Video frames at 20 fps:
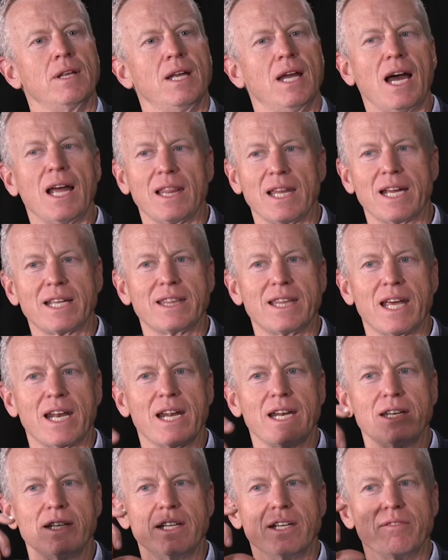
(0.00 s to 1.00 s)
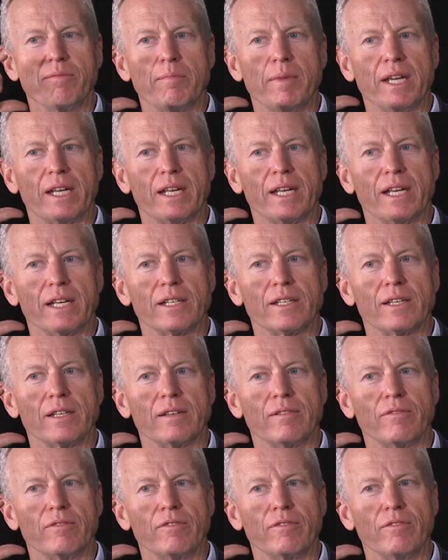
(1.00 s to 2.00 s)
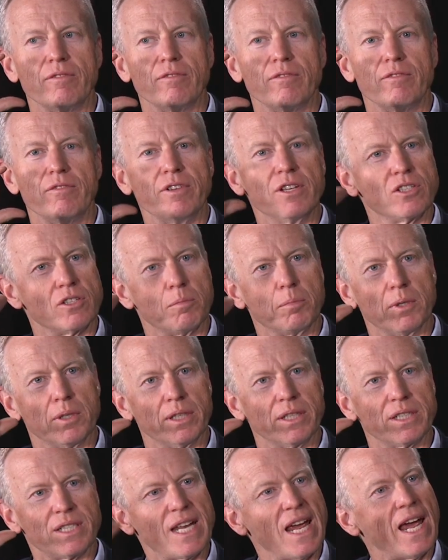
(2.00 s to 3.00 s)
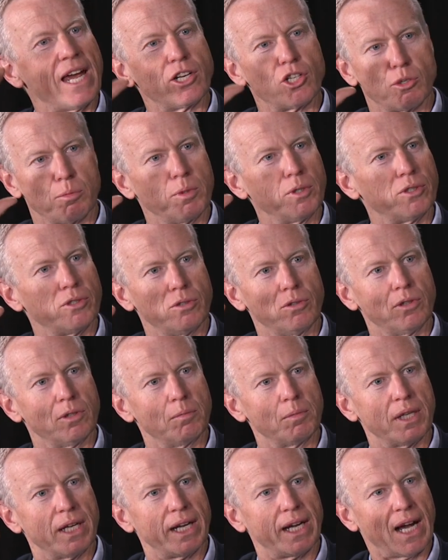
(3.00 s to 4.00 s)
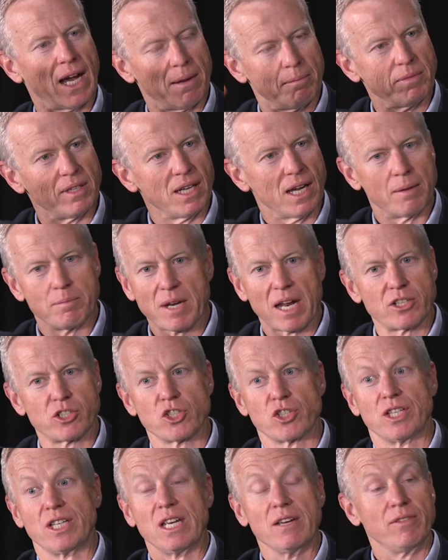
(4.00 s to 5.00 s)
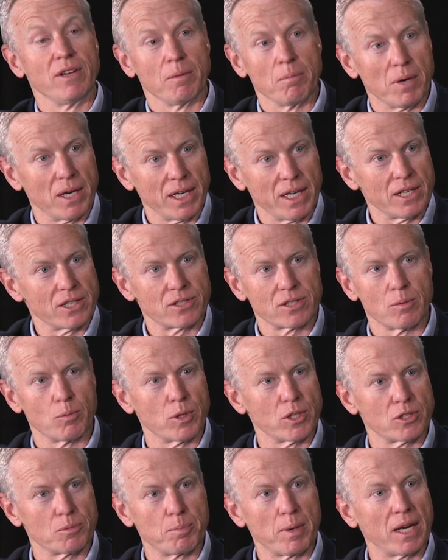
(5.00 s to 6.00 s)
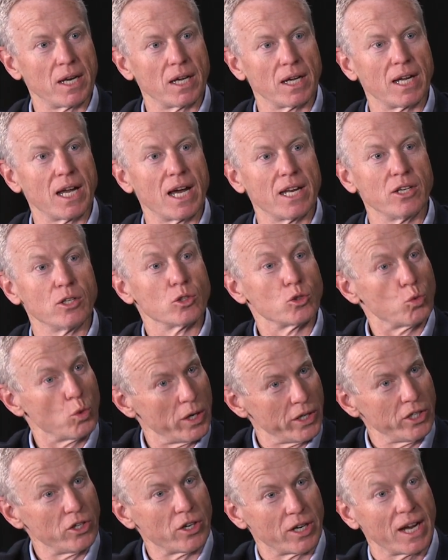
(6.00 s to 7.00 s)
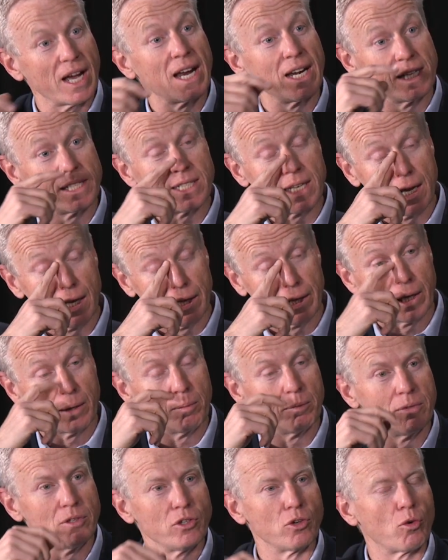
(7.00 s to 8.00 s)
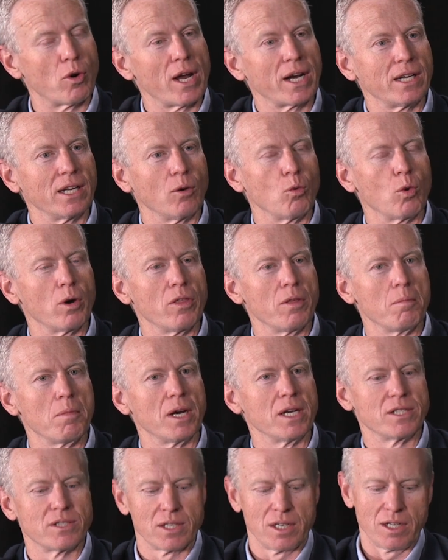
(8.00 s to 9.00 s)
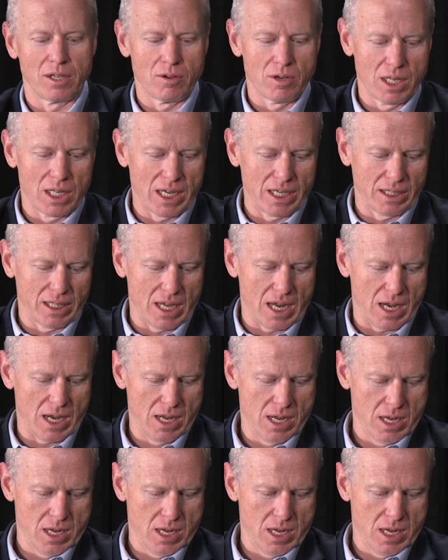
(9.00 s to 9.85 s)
I like that idea of making it visible and tangible to them. Like I'm not just giving money to someone to spend on God knows what. You're kind of telling them, directing where the money's going to go. I like that.